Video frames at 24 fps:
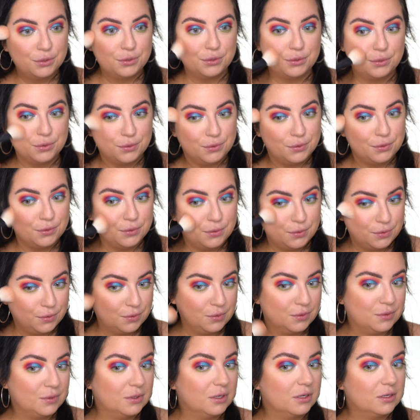
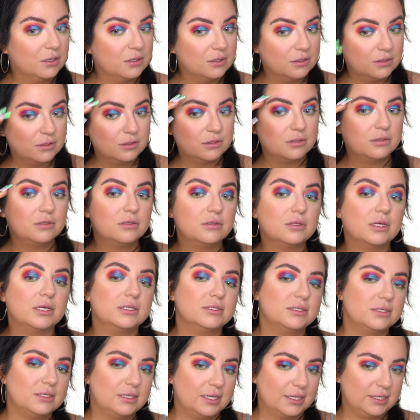Ooh,
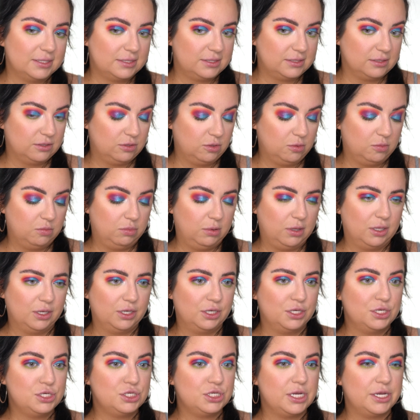that's a nice subtle
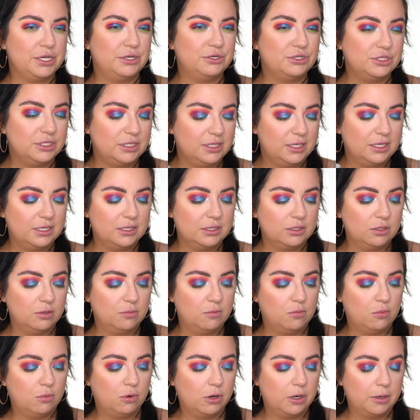blush. I usually like a little
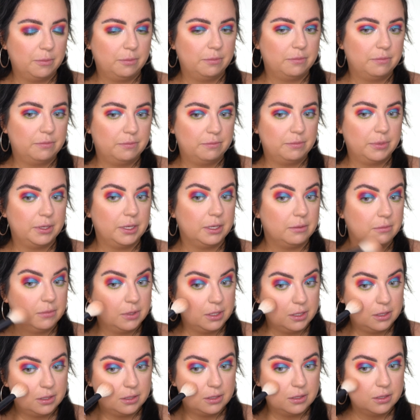more
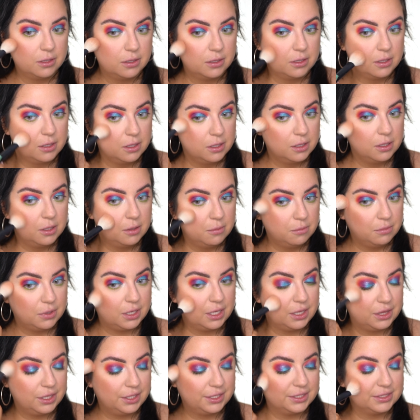pigment, but
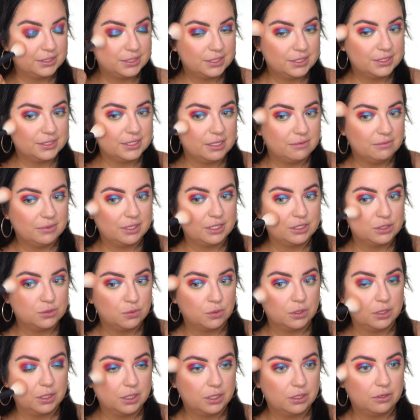I think it's because I'm like
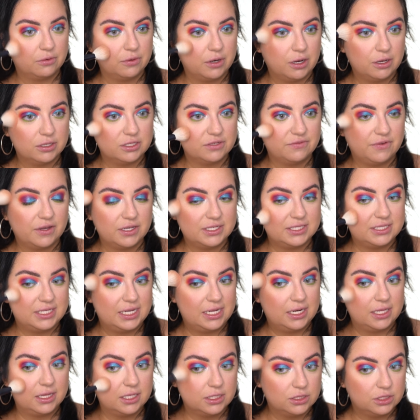swirling it around. If I
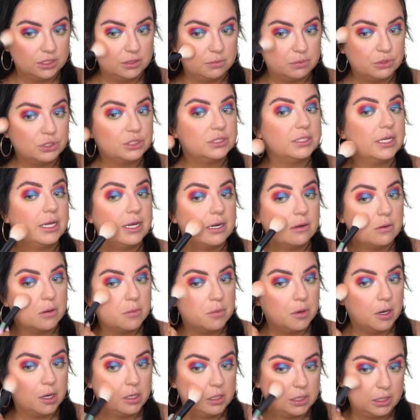stayed at the deeper side, it would
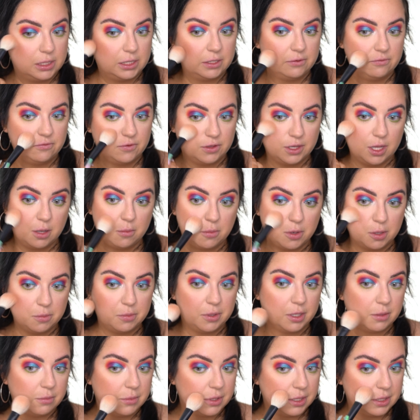probably give a lot more
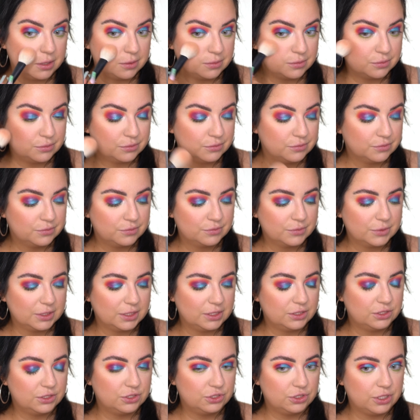pigment.
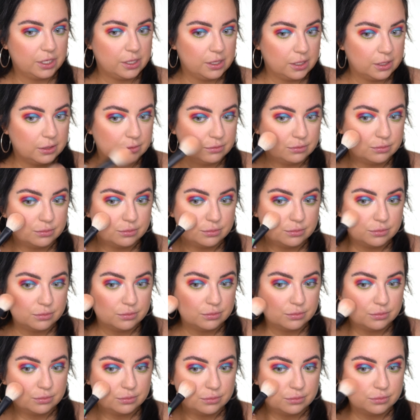Let's try that.
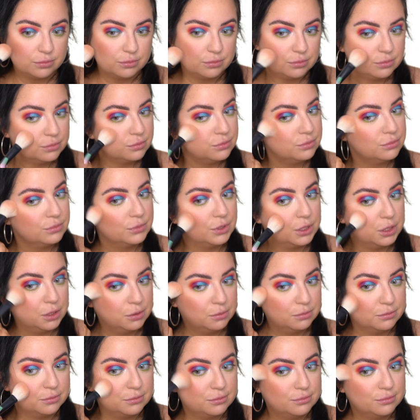Yep.